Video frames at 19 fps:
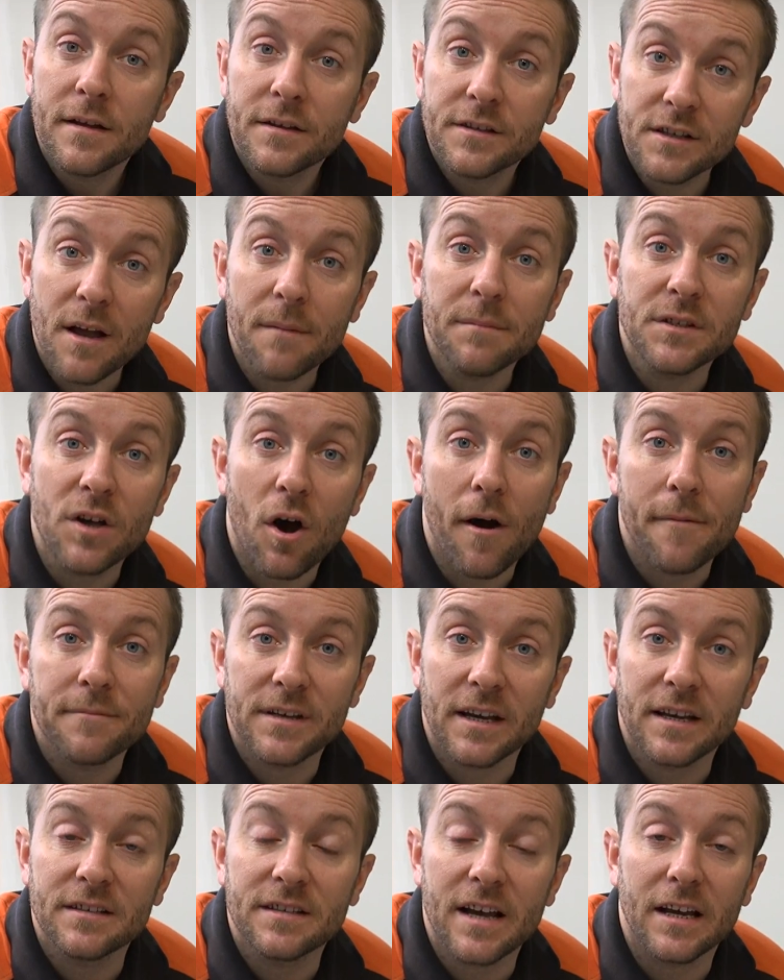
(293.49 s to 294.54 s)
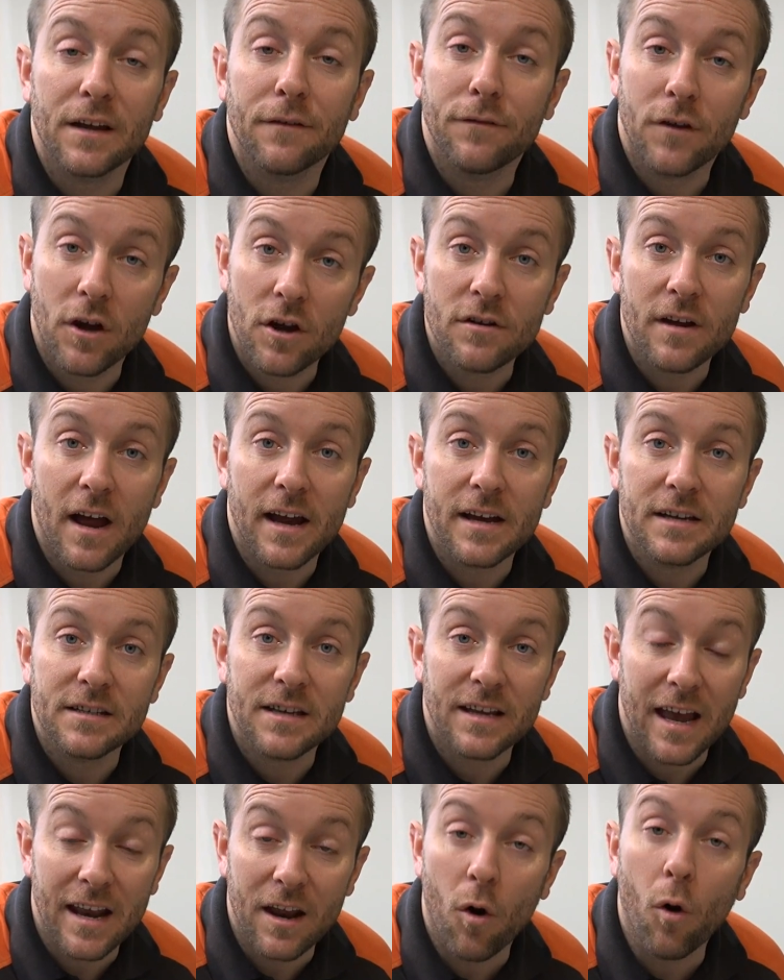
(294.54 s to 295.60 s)
Sometimes it can take a few days to
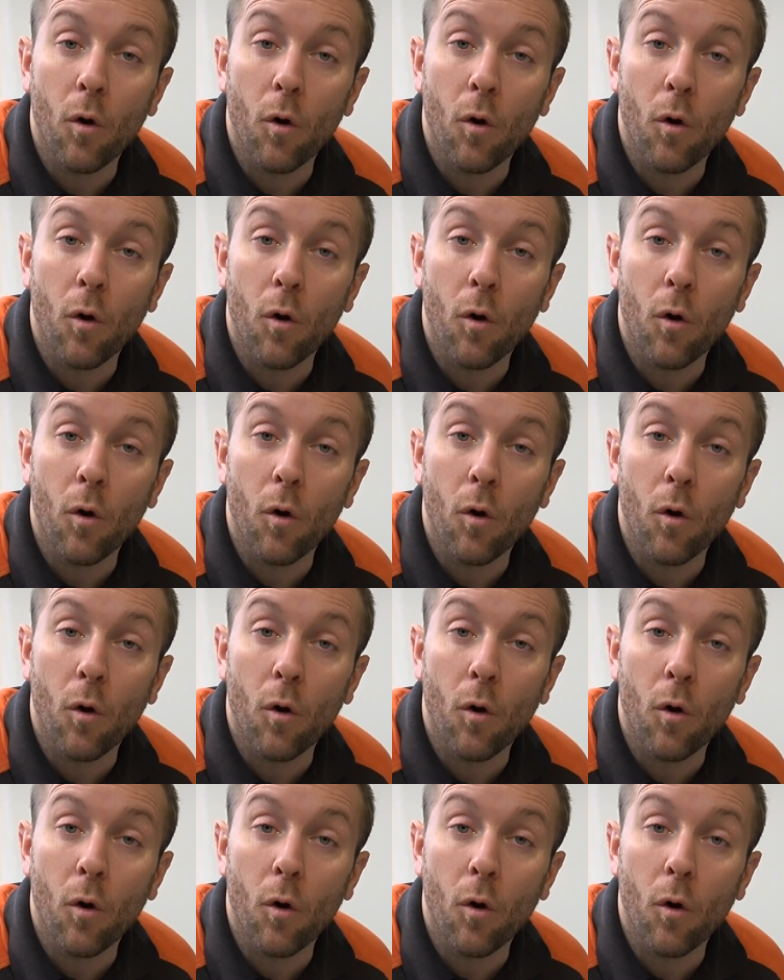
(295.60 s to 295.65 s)
get it